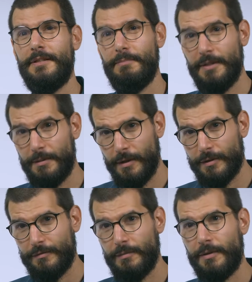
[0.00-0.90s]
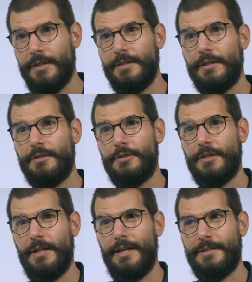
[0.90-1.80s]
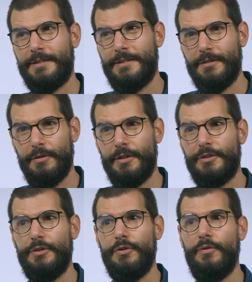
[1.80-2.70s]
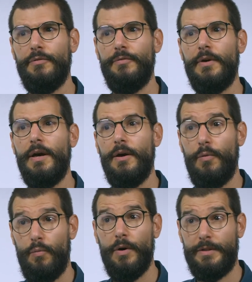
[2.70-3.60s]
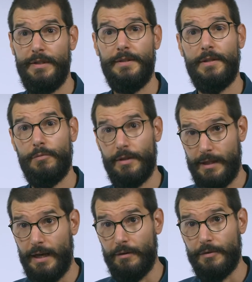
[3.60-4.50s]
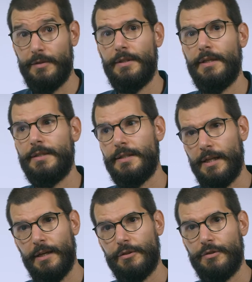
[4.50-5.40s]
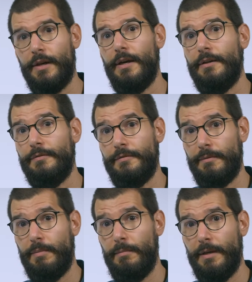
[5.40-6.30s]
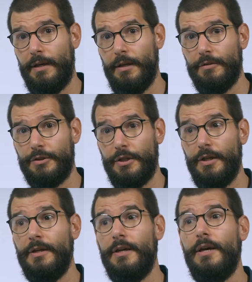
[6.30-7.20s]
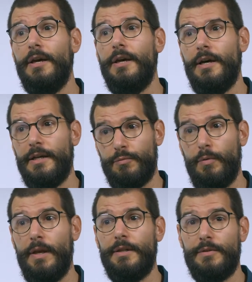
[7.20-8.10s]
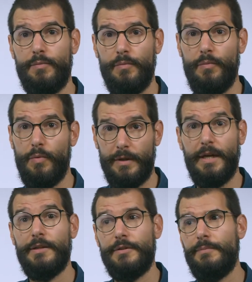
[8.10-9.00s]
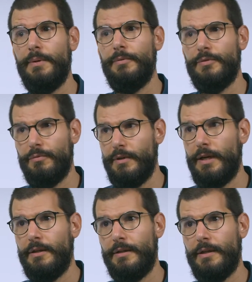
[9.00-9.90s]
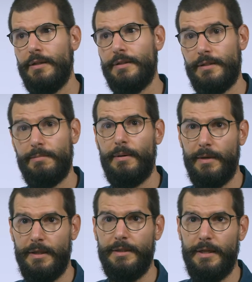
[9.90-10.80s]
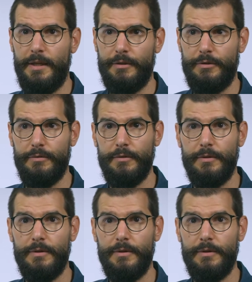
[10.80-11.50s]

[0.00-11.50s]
A big part of my research asks the question of what is and what counts as intellectual life and public culture, as well as what kinds of people do we recognize as public intellectuals.